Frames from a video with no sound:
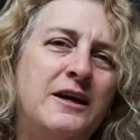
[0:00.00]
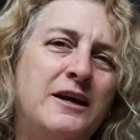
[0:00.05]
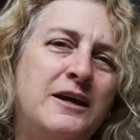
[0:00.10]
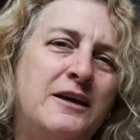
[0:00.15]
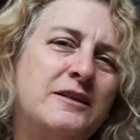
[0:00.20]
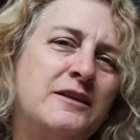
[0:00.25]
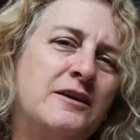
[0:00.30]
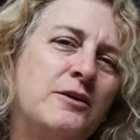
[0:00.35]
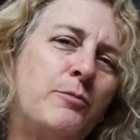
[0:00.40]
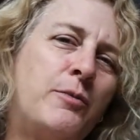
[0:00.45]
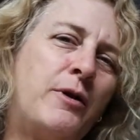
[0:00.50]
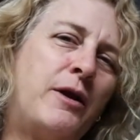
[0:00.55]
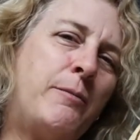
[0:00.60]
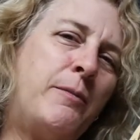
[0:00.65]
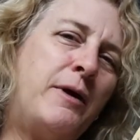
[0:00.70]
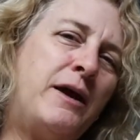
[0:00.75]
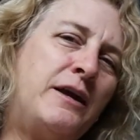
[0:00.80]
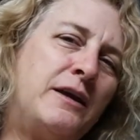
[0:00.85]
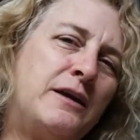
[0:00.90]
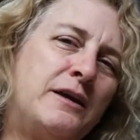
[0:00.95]
in there, but I
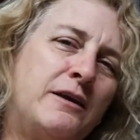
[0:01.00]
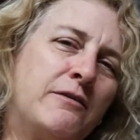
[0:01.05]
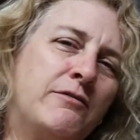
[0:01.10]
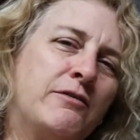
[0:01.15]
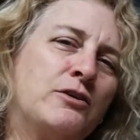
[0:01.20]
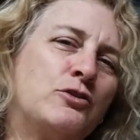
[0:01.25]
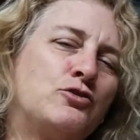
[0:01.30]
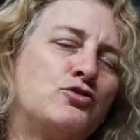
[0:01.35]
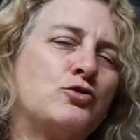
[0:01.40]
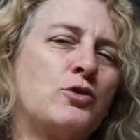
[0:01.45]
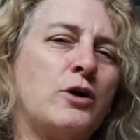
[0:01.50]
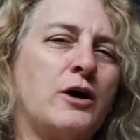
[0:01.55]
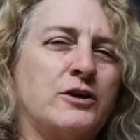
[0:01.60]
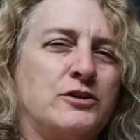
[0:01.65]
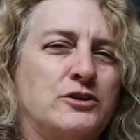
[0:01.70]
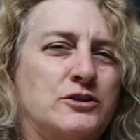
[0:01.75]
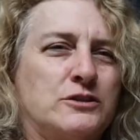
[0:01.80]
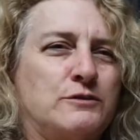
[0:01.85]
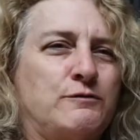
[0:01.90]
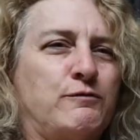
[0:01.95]
might give it a try
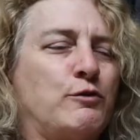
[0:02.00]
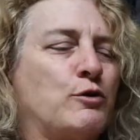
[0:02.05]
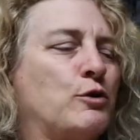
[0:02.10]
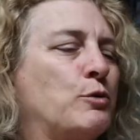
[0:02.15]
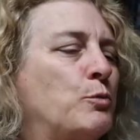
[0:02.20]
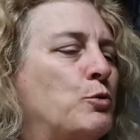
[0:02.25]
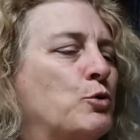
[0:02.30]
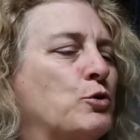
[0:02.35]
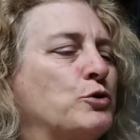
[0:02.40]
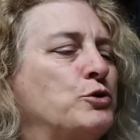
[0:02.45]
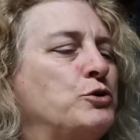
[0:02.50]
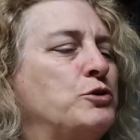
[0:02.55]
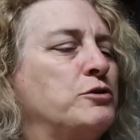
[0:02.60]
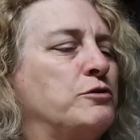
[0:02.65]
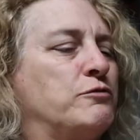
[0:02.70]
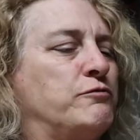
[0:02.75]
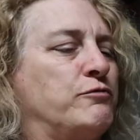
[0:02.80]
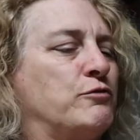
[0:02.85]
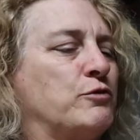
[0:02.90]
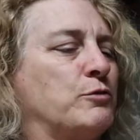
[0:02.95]
just for a more
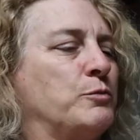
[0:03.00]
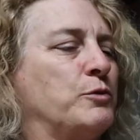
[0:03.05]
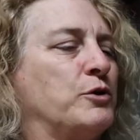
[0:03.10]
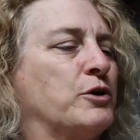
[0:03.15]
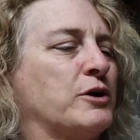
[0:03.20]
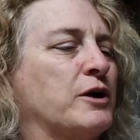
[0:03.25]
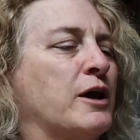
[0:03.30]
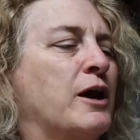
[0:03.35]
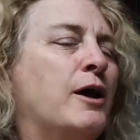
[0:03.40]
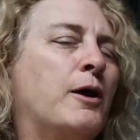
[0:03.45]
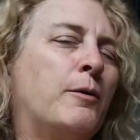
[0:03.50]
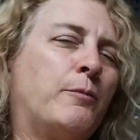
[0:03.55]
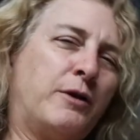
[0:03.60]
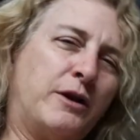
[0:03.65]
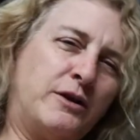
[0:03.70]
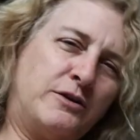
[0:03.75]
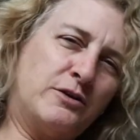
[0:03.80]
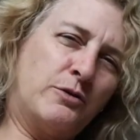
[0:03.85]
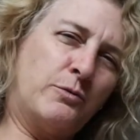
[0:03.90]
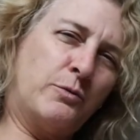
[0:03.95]
uniform look. But I
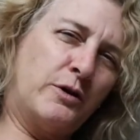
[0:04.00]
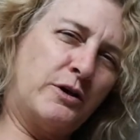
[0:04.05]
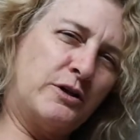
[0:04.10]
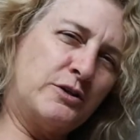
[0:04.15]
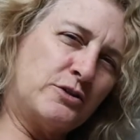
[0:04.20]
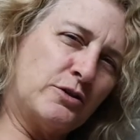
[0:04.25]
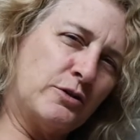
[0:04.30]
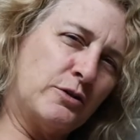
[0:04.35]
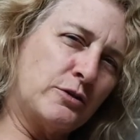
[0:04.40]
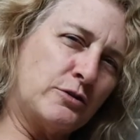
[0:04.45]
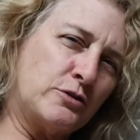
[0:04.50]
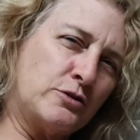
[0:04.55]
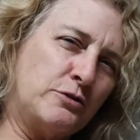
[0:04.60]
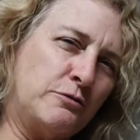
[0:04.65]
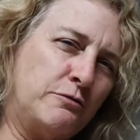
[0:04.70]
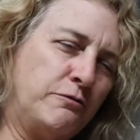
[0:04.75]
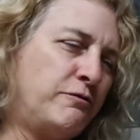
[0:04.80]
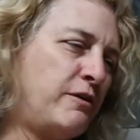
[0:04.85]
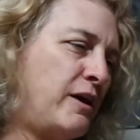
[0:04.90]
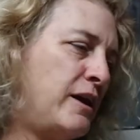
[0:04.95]
don't want it to look too
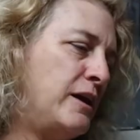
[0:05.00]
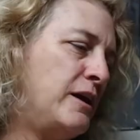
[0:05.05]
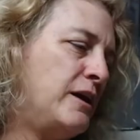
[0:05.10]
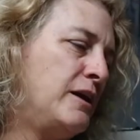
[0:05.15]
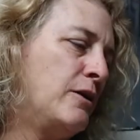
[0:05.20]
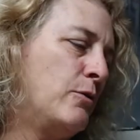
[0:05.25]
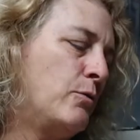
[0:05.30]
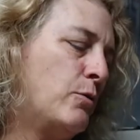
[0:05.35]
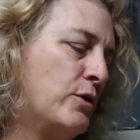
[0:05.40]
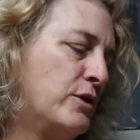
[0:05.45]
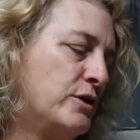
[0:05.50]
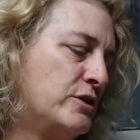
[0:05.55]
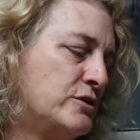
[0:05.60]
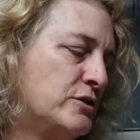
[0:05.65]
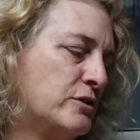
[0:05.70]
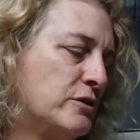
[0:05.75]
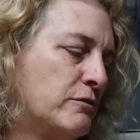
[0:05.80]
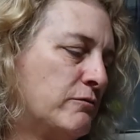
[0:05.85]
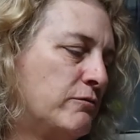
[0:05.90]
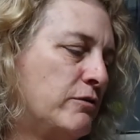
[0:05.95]
fakey. I want it to
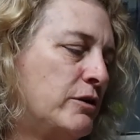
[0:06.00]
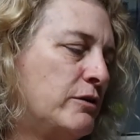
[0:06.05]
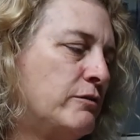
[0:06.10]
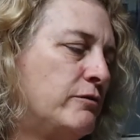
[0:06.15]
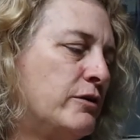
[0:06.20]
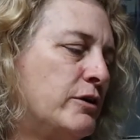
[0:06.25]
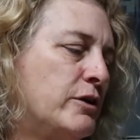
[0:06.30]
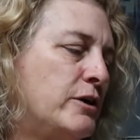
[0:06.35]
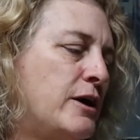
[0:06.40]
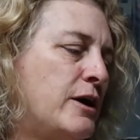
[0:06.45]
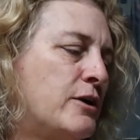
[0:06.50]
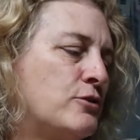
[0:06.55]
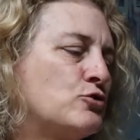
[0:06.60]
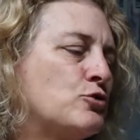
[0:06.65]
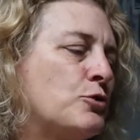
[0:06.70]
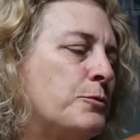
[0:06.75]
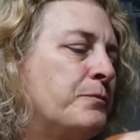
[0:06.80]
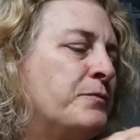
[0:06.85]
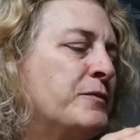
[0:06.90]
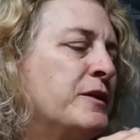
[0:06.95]
look very, very
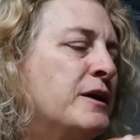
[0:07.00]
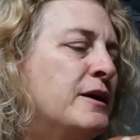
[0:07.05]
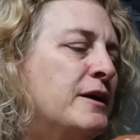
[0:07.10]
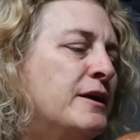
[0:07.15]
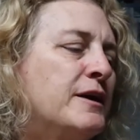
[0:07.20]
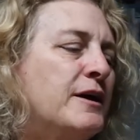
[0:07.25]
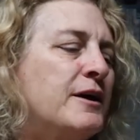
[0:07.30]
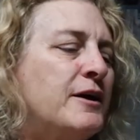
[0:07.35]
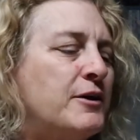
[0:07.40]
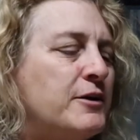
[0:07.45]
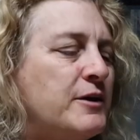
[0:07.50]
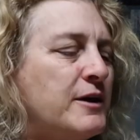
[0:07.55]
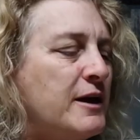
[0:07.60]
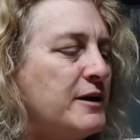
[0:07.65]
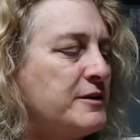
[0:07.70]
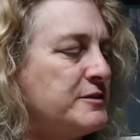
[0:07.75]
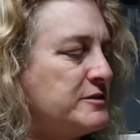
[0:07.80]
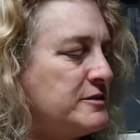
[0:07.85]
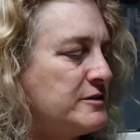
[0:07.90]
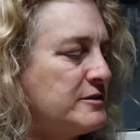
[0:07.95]
natural. Okay, I
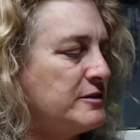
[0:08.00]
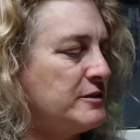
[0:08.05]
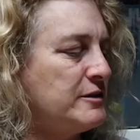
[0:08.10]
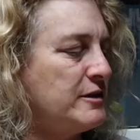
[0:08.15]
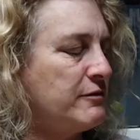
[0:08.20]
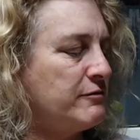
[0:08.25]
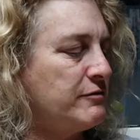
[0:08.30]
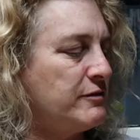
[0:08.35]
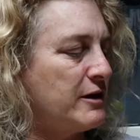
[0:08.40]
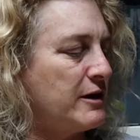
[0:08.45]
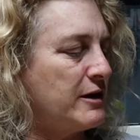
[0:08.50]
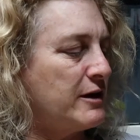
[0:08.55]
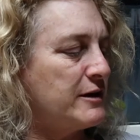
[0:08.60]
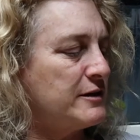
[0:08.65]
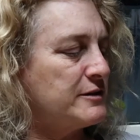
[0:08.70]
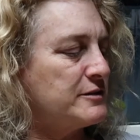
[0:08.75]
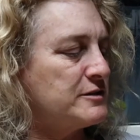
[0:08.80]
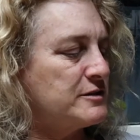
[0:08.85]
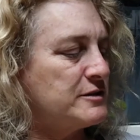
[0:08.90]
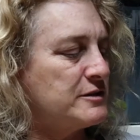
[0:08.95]
still have
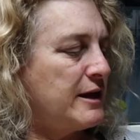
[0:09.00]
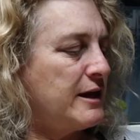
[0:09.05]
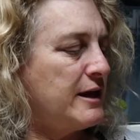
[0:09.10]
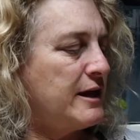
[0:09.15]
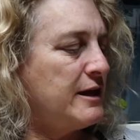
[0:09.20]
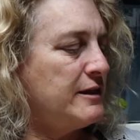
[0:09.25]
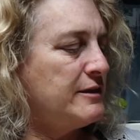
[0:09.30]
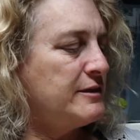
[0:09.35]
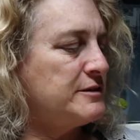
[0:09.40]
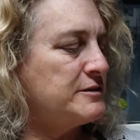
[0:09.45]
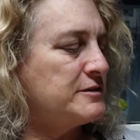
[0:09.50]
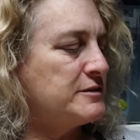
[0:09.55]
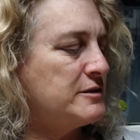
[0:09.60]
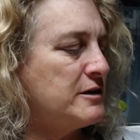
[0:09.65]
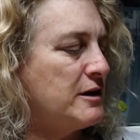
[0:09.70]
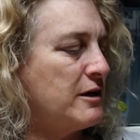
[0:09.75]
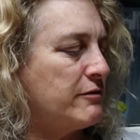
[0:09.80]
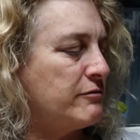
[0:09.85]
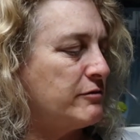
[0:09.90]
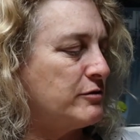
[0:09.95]
not, I had this
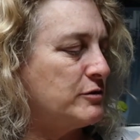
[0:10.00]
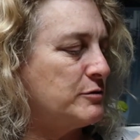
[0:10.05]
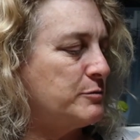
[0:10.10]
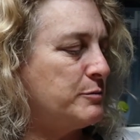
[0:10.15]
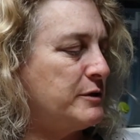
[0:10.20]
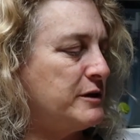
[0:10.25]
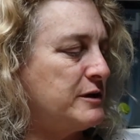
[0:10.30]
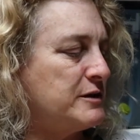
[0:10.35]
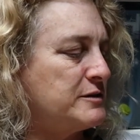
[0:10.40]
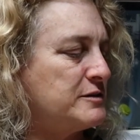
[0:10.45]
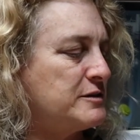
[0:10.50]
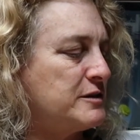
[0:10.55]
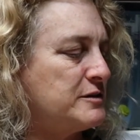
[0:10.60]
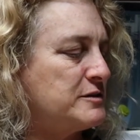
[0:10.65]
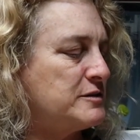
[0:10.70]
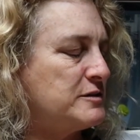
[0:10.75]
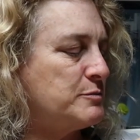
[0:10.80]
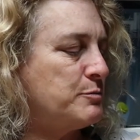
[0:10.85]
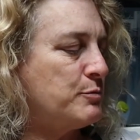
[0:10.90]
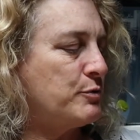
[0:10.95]
covered because I
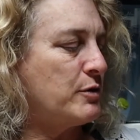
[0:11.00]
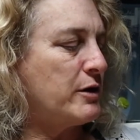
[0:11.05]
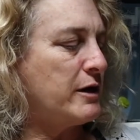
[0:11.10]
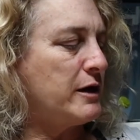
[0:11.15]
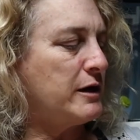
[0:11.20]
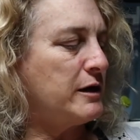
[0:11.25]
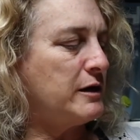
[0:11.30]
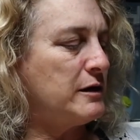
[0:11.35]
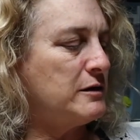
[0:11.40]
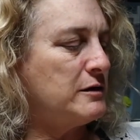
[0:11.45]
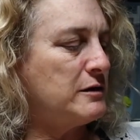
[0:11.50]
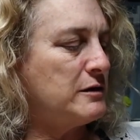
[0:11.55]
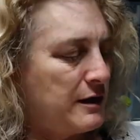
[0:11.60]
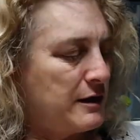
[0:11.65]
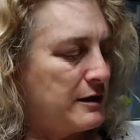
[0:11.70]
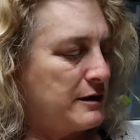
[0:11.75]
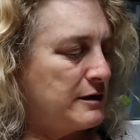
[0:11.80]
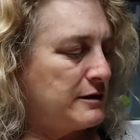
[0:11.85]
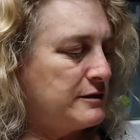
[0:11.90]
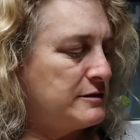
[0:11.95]
sprayed,
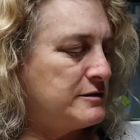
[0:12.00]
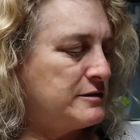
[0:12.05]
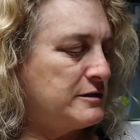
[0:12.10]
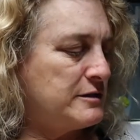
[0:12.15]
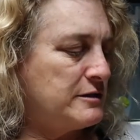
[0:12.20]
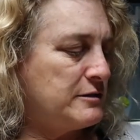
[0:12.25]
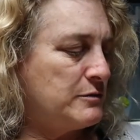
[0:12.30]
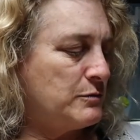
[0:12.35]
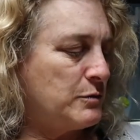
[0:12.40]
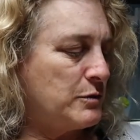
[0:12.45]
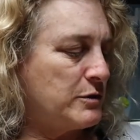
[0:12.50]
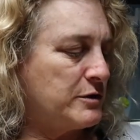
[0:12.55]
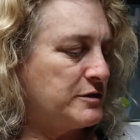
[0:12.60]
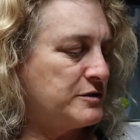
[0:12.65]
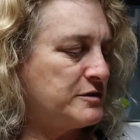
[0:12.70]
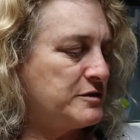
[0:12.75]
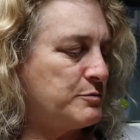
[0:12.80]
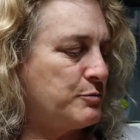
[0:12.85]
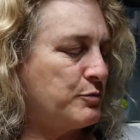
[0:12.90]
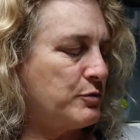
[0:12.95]
and I didn't want to
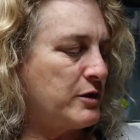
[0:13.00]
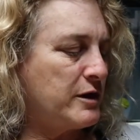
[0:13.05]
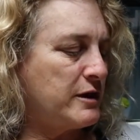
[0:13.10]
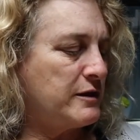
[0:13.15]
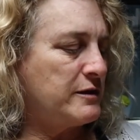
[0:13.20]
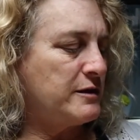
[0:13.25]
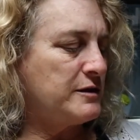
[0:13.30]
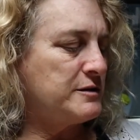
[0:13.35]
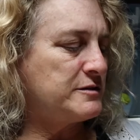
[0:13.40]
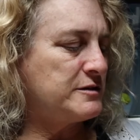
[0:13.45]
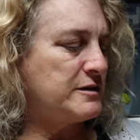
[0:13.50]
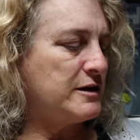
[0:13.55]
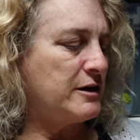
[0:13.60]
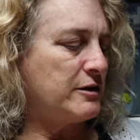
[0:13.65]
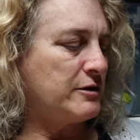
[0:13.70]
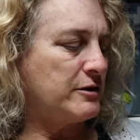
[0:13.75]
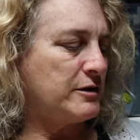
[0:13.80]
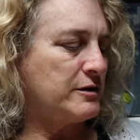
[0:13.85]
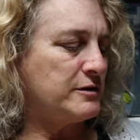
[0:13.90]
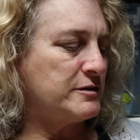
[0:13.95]
spray these
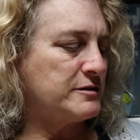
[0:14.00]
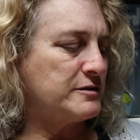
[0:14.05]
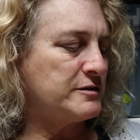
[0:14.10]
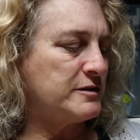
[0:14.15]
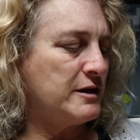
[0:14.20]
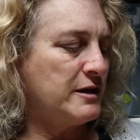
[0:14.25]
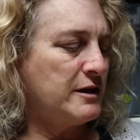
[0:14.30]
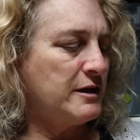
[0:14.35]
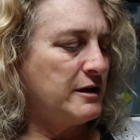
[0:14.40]
areas